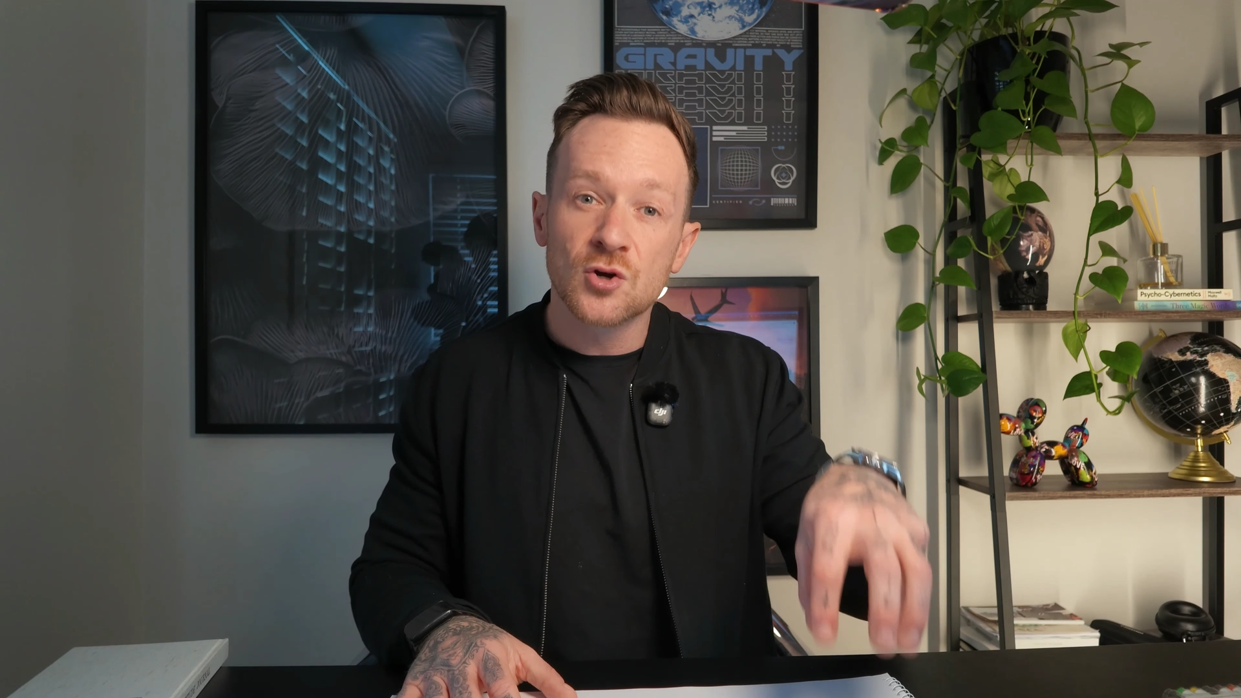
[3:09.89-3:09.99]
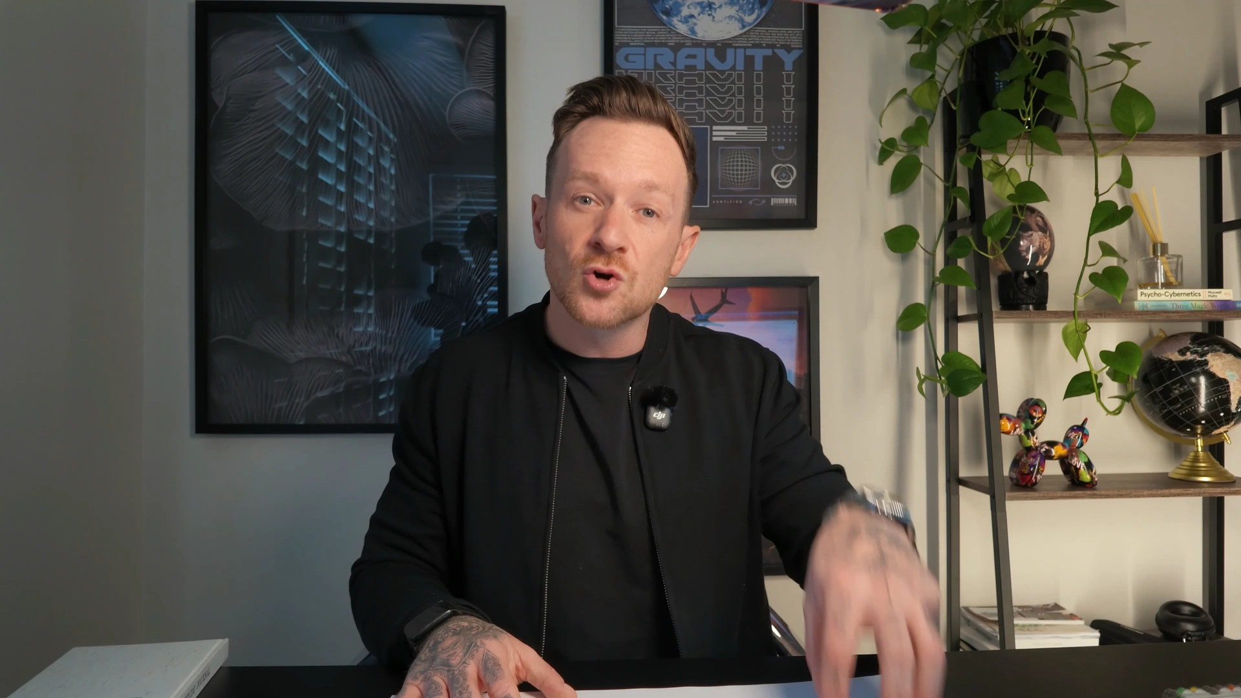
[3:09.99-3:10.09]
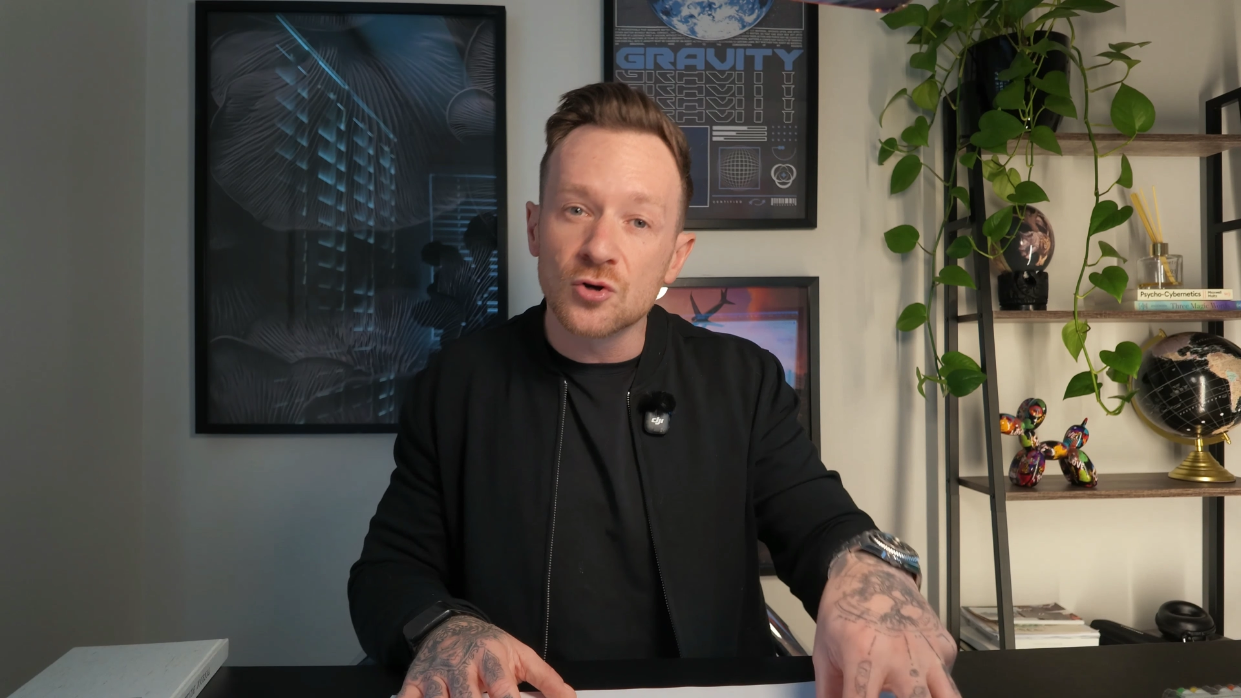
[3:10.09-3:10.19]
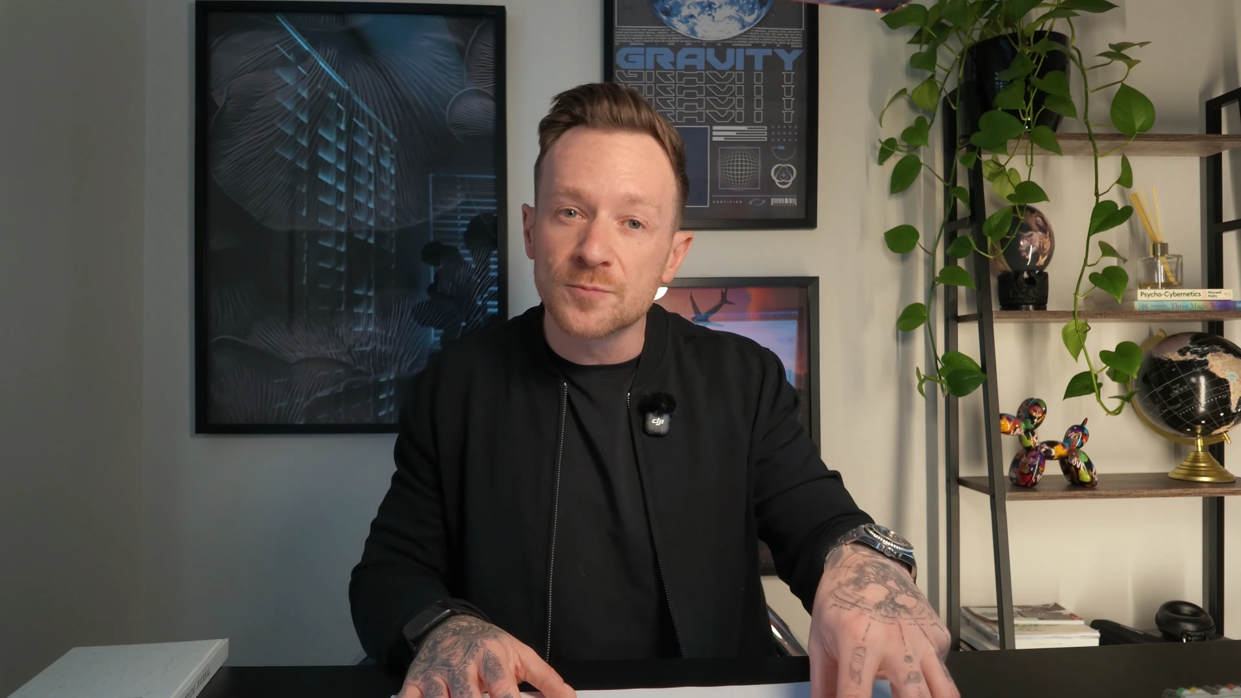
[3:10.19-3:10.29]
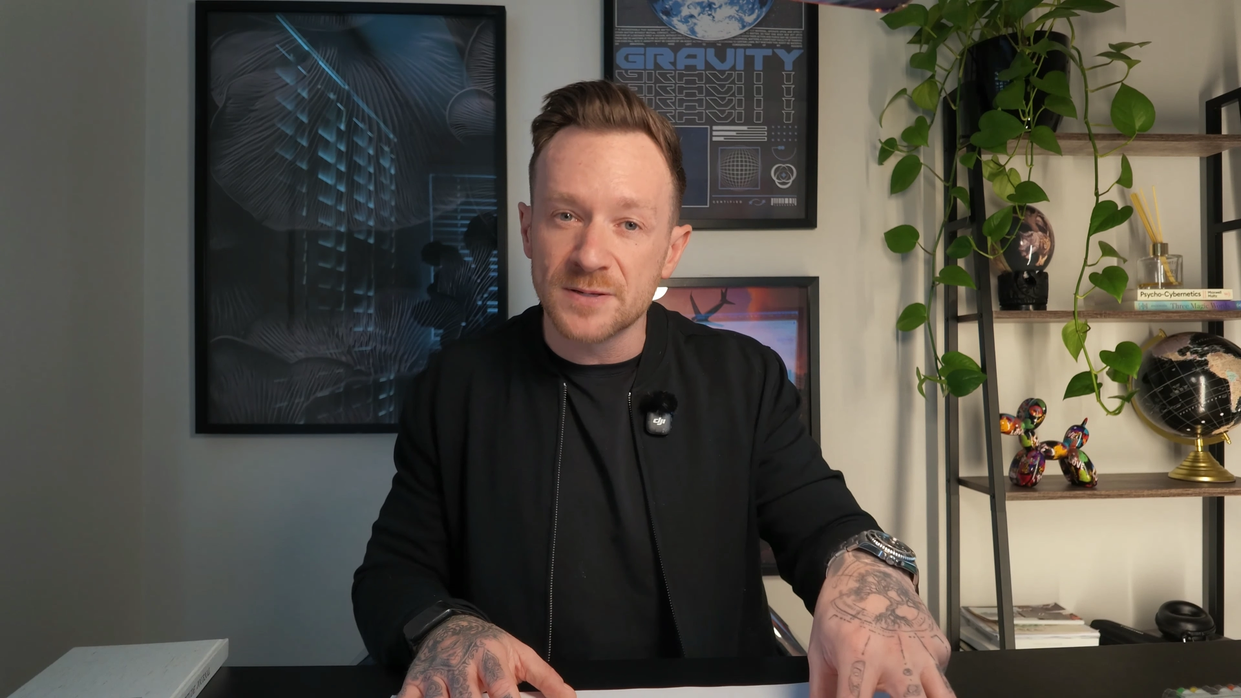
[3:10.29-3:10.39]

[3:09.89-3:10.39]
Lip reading: could